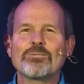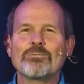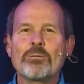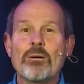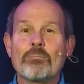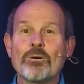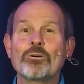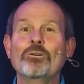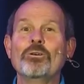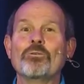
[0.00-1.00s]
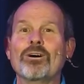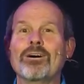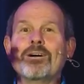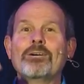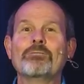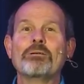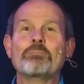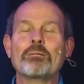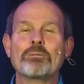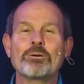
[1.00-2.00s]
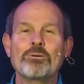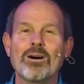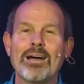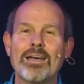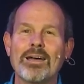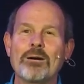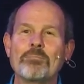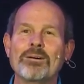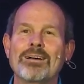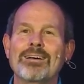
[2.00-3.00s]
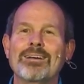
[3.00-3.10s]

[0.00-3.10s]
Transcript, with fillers: remember who you are, remember who I am,